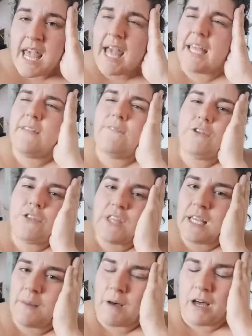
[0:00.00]
And if you
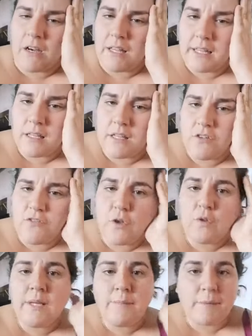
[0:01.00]
think about it, you've
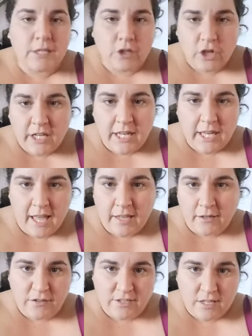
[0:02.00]
only been looking at
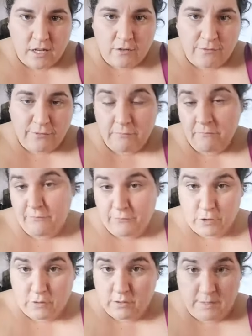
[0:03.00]
yourself
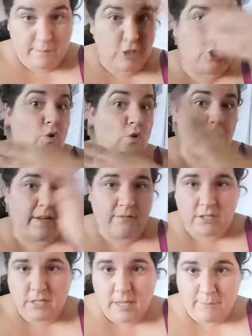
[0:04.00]
for the majority of
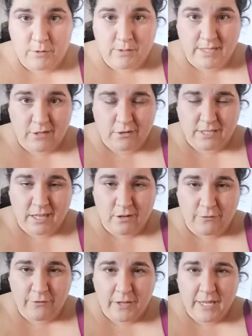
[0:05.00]
the time you see
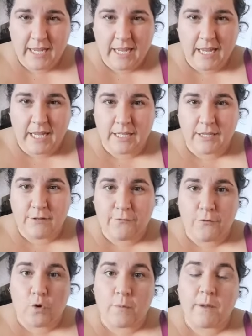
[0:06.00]
yourself in the
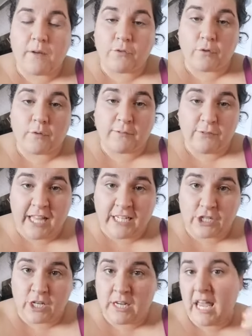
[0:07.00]
form of a
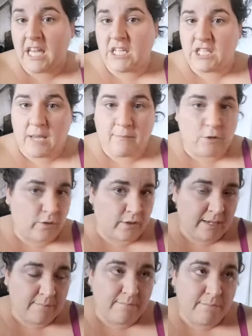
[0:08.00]
reflection. Anytime you look
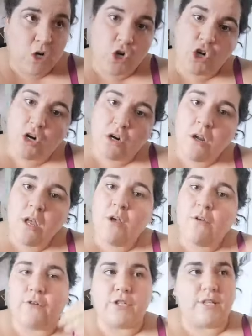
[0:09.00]
in a mirror,
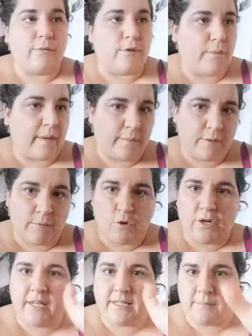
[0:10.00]
first thing when you wake up in the
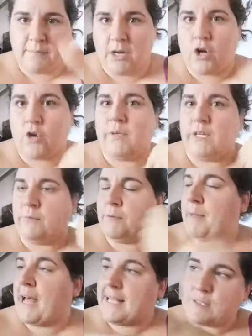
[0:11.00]
morning, it's a mirror. When you
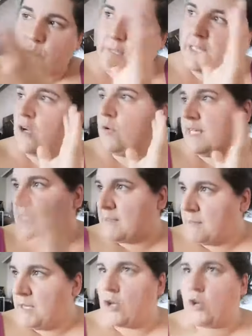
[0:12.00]
pass a window, it's a
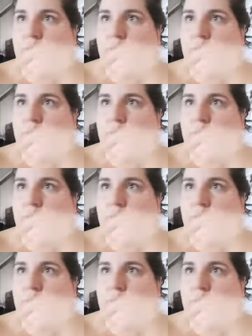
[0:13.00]
mirror.